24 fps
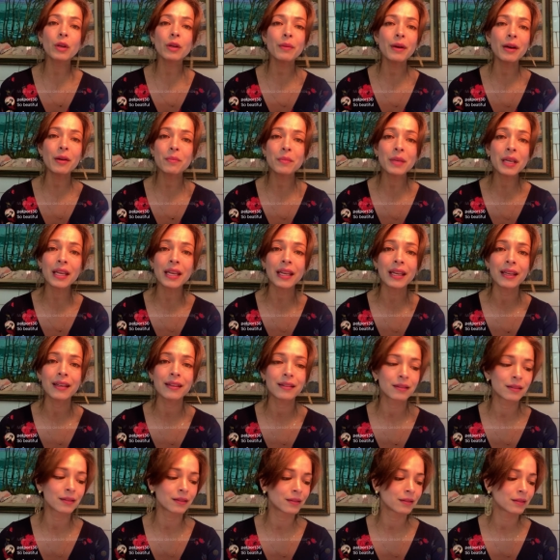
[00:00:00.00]
What about
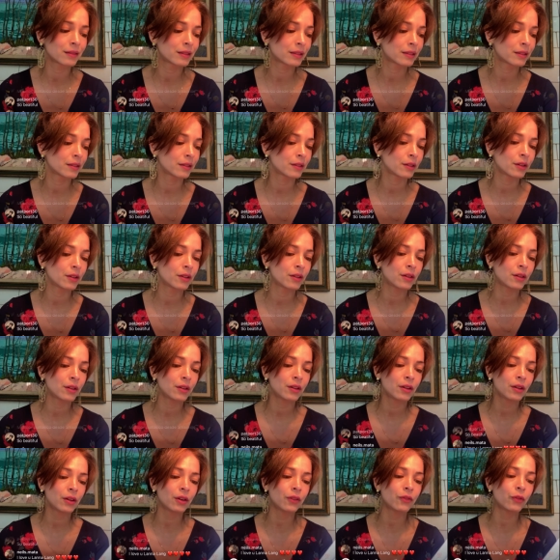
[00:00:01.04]
me?
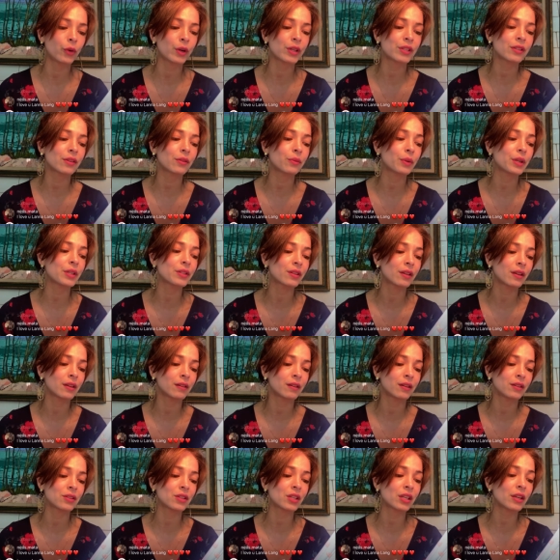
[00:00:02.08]
Her voice had
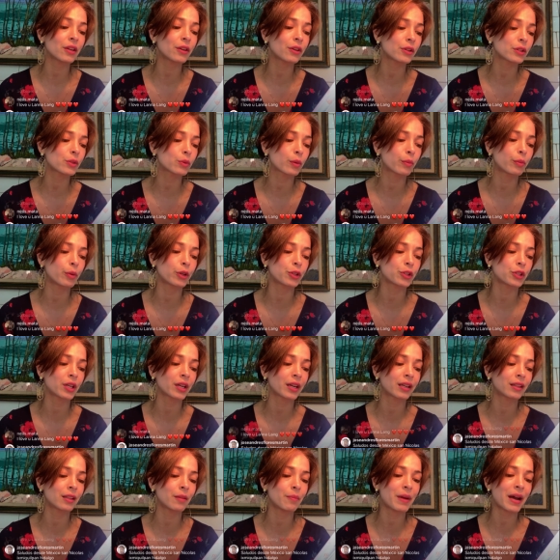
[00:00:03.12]
risen, and tears were
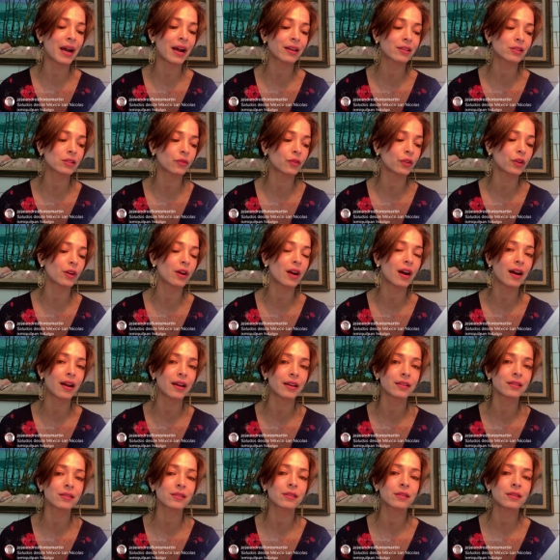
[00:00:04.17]
pushing at the backs of her
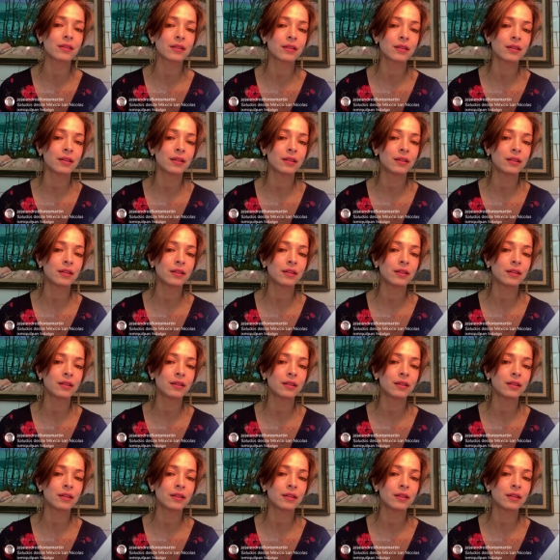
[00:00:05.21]
eyes.